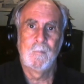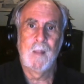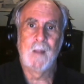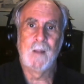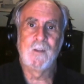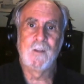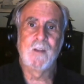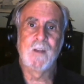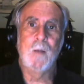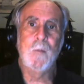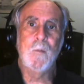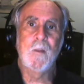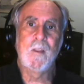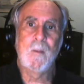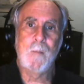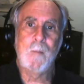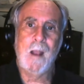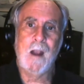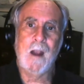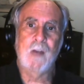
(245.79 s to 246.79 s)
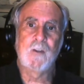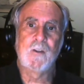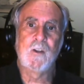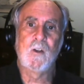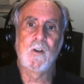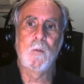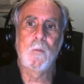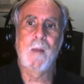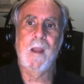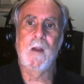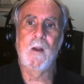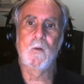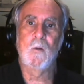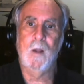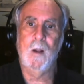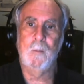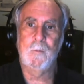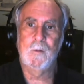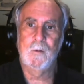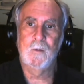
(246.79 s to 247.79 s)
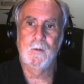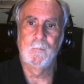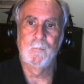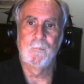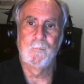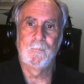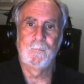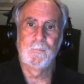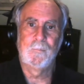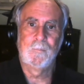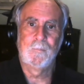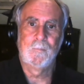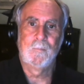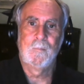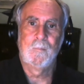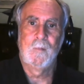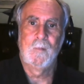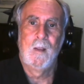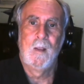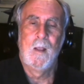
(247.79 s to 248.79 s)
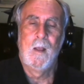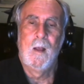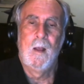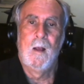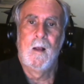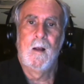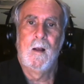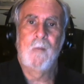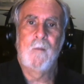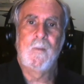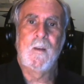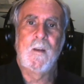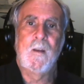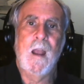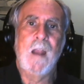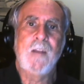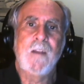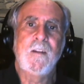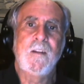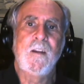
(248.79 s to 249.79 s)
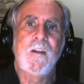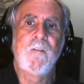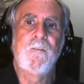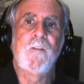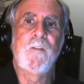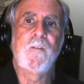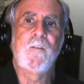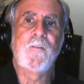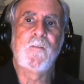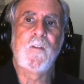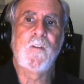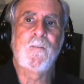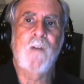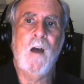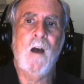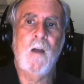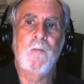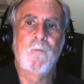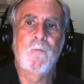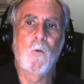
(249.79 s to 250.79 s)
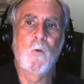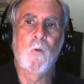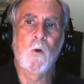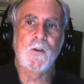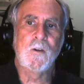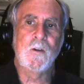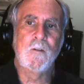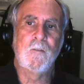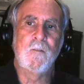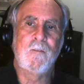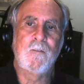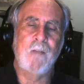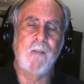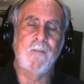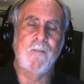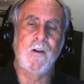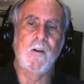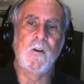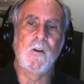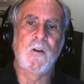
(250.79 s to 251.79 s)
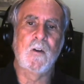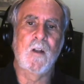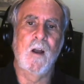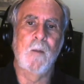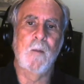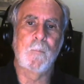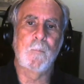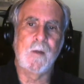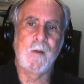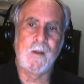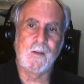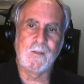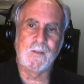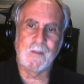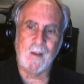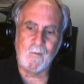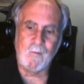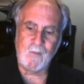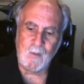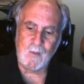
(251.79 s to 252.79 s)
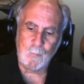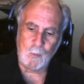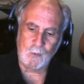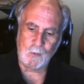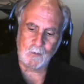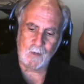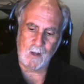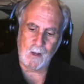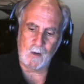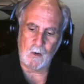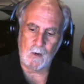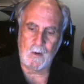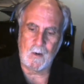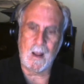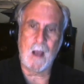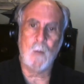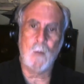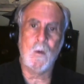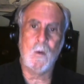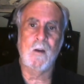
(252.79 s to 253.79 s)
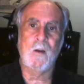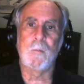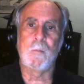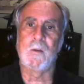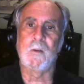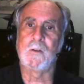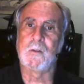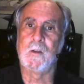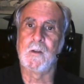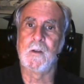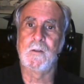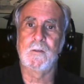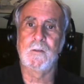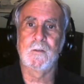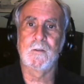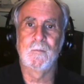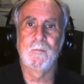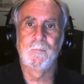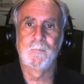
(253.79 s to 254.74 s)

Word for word: And some of them actually go bankrupt. Of the 1955 Fortune 500 companies, 70% are now out of business.